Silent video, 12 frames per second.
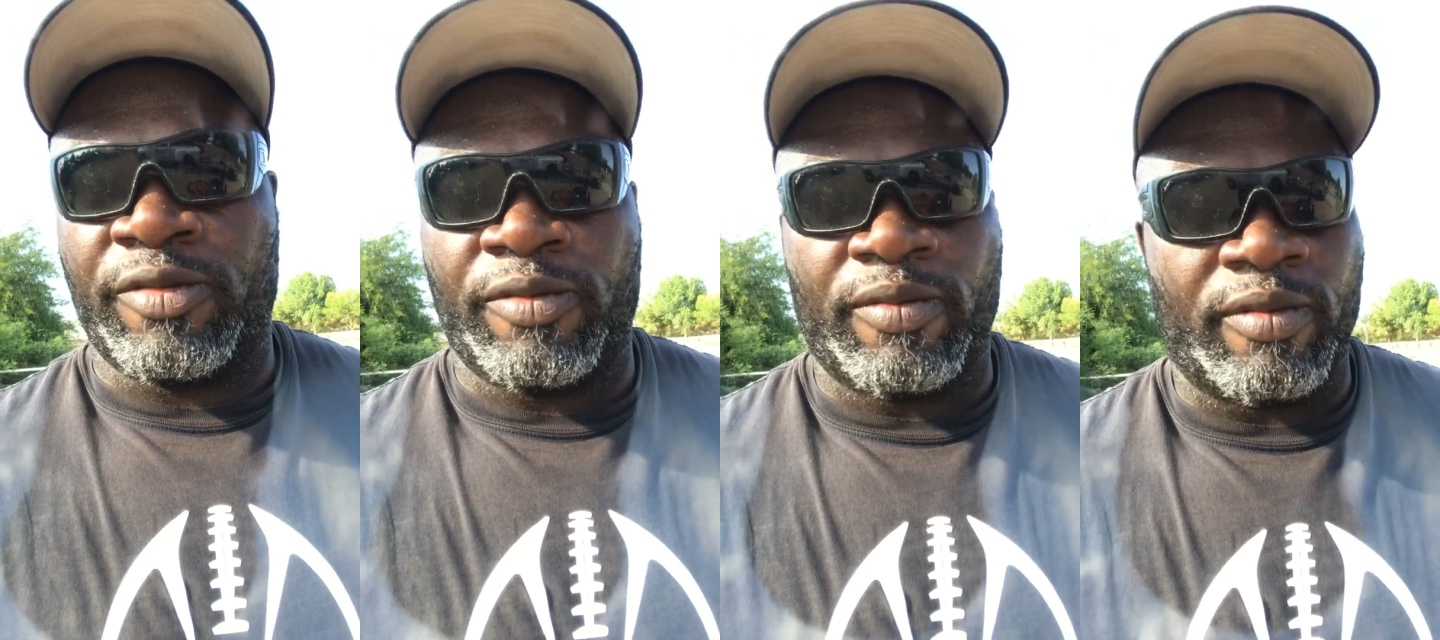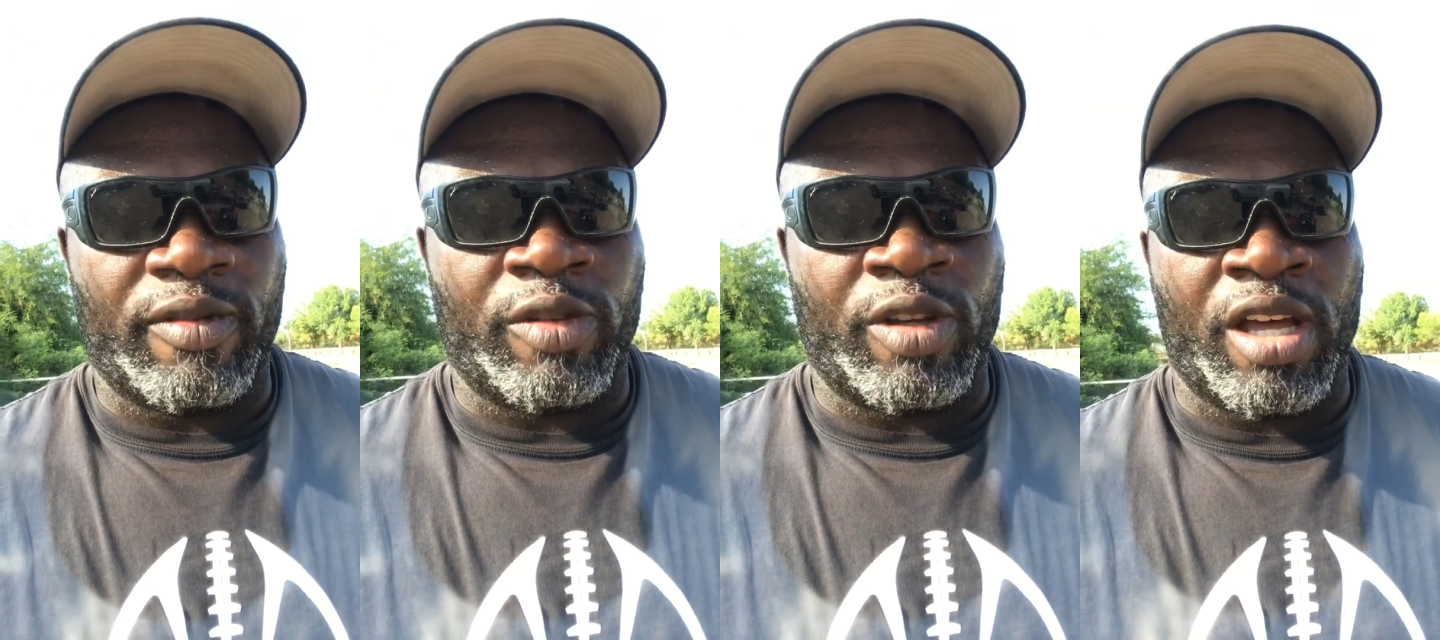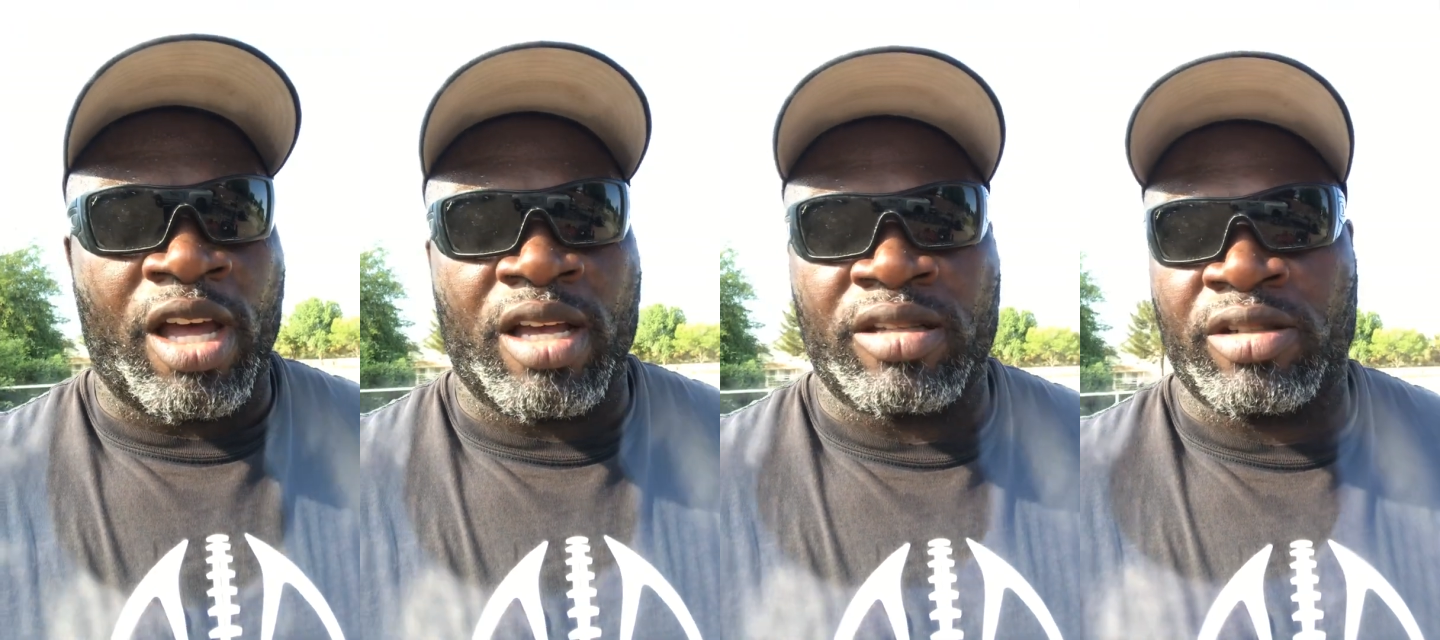if you
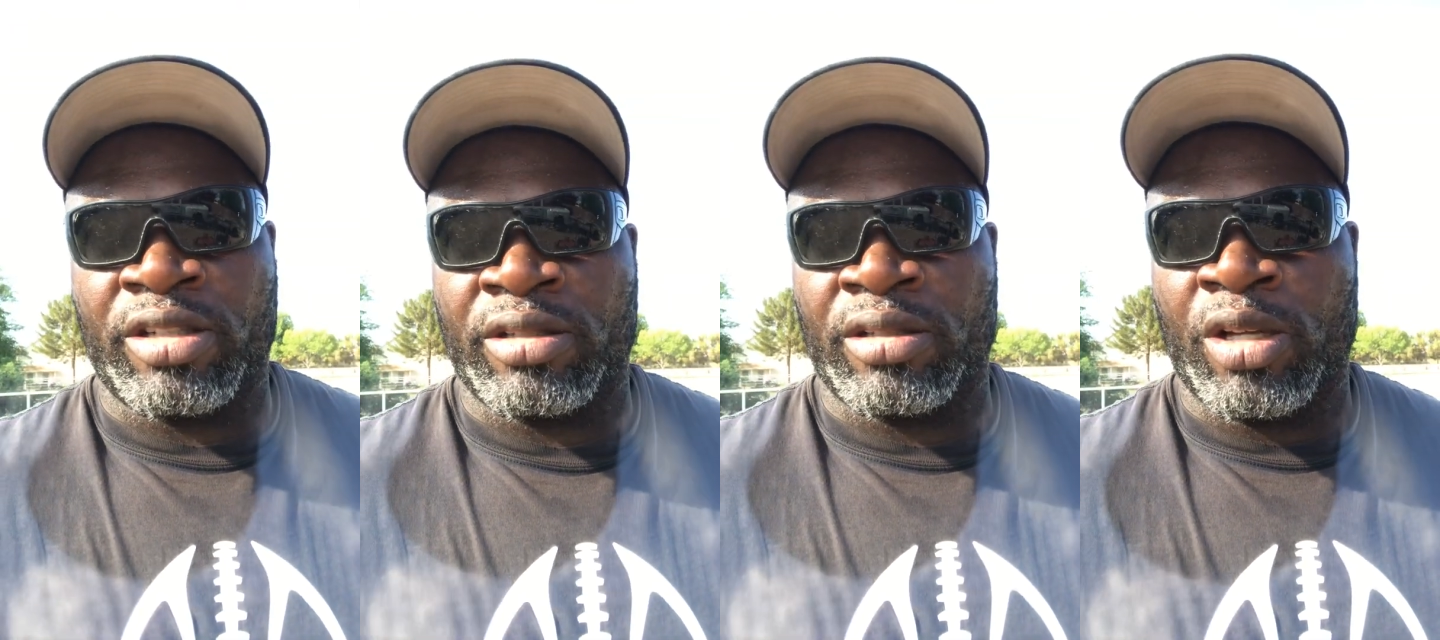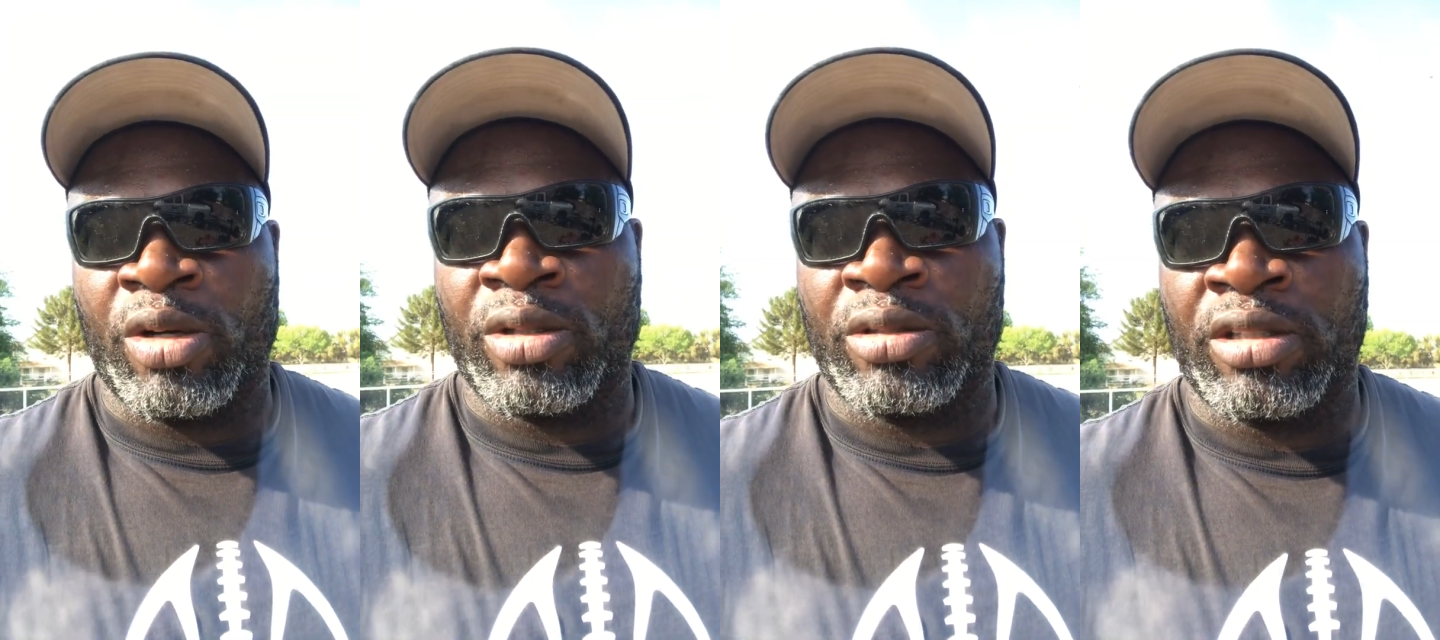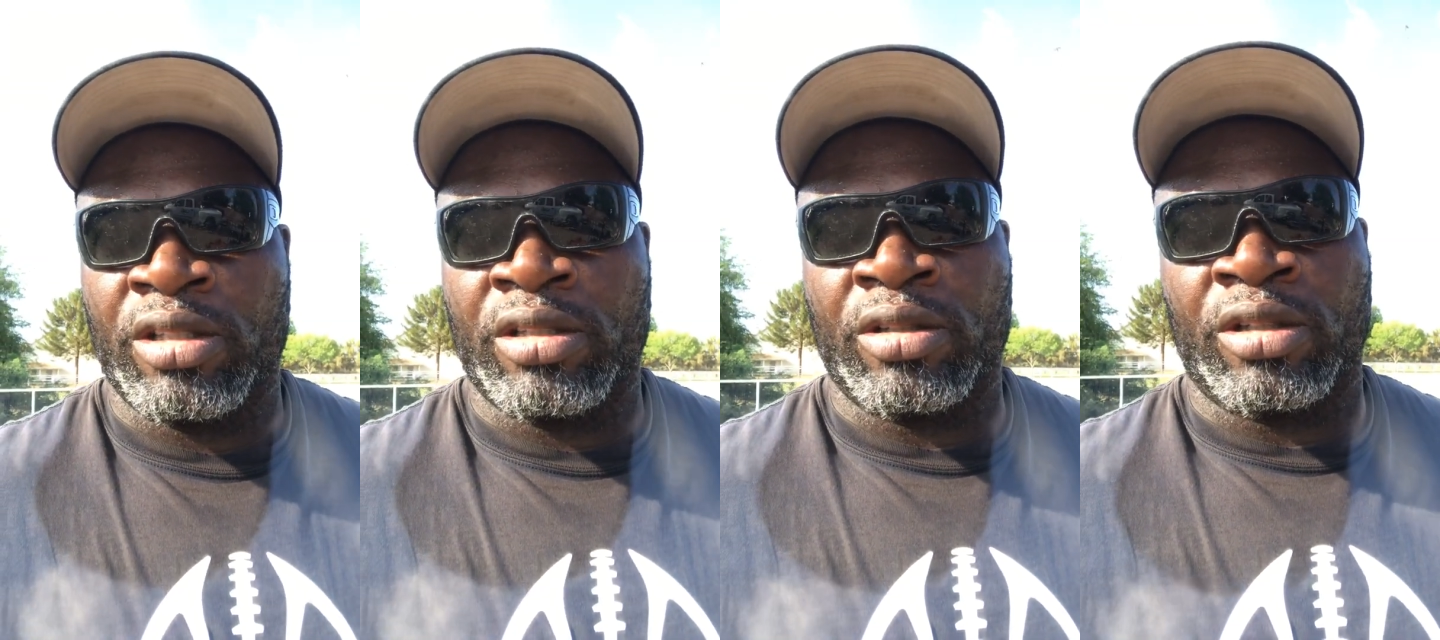guys here locally